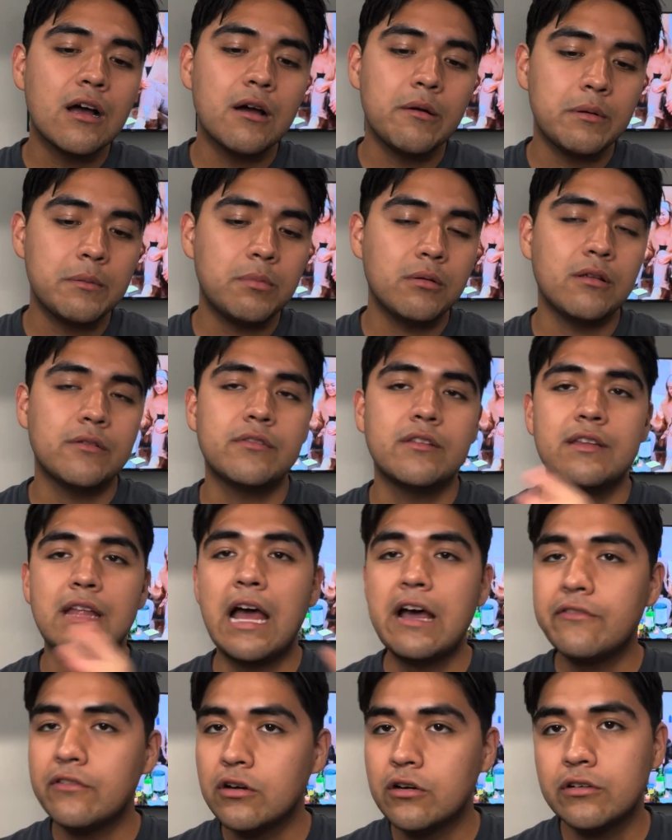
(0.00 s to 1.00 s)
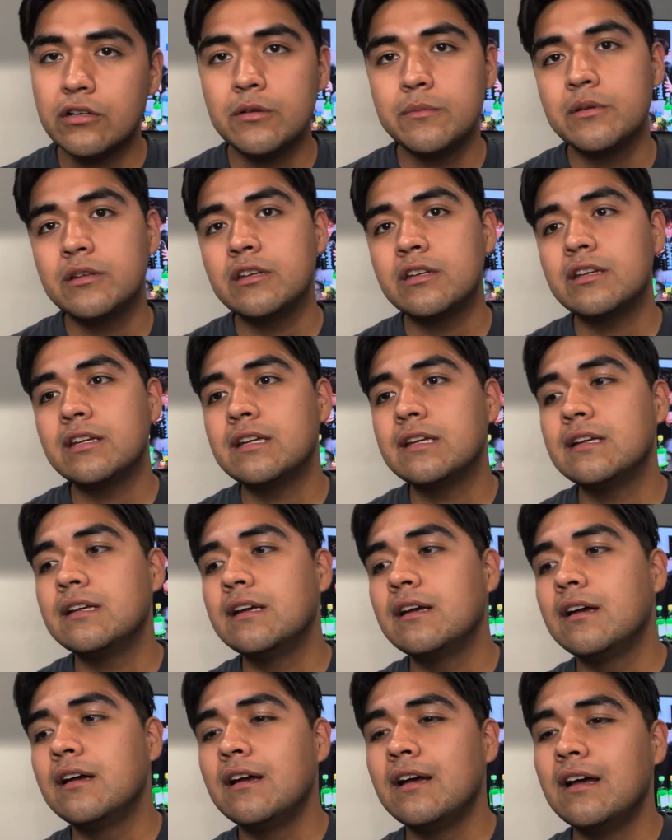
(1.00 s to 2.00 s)
people of the Navajo community,
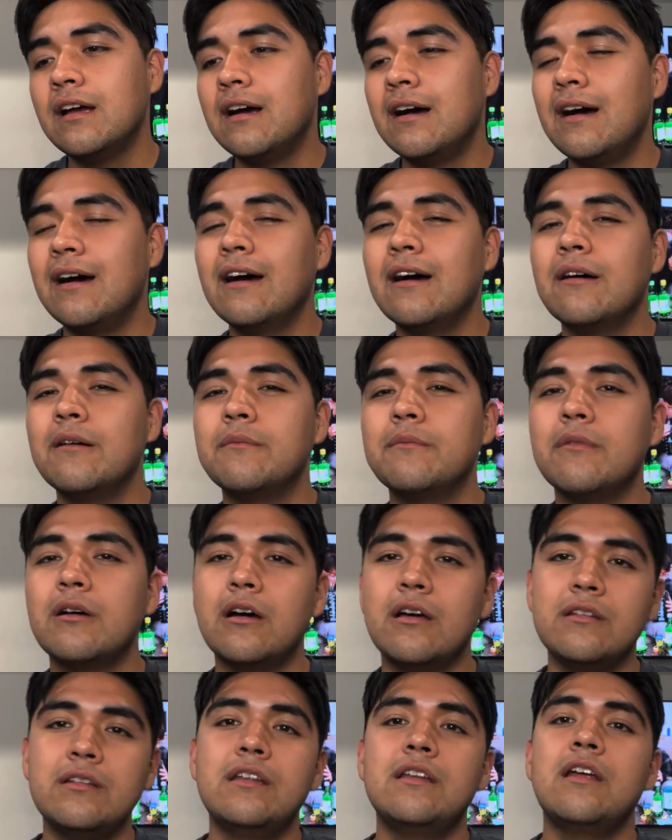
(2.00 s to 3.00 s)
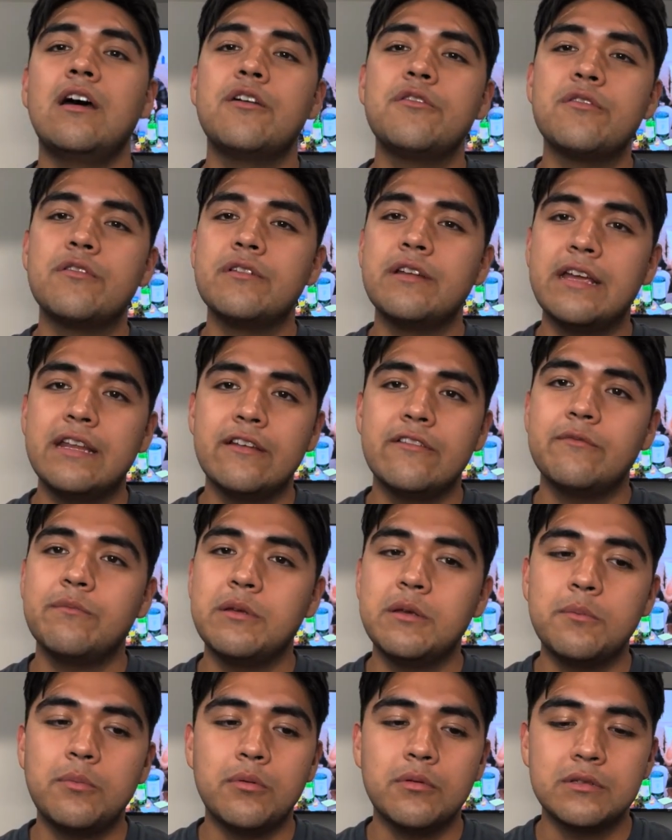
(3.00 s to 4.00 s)
and then other Native
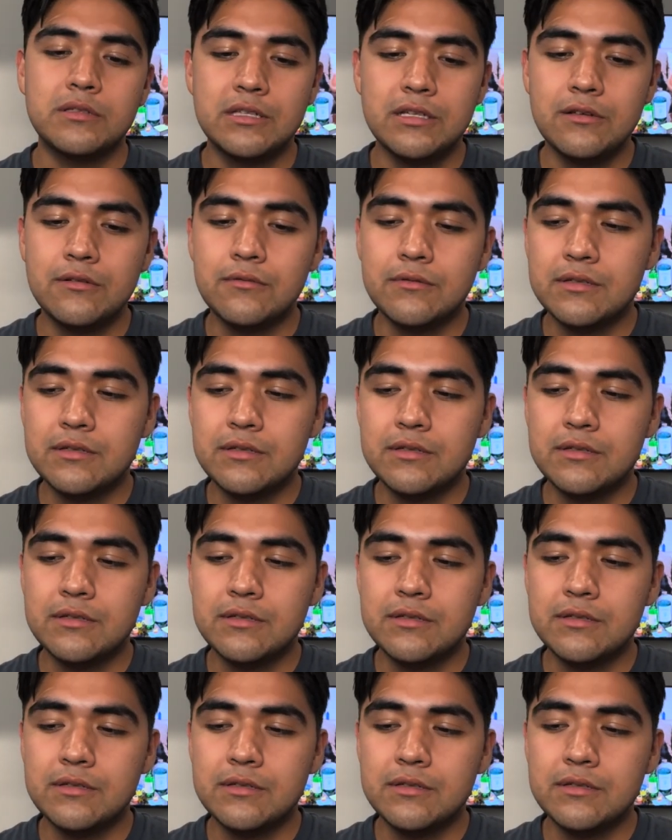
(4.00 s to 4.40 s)
people too.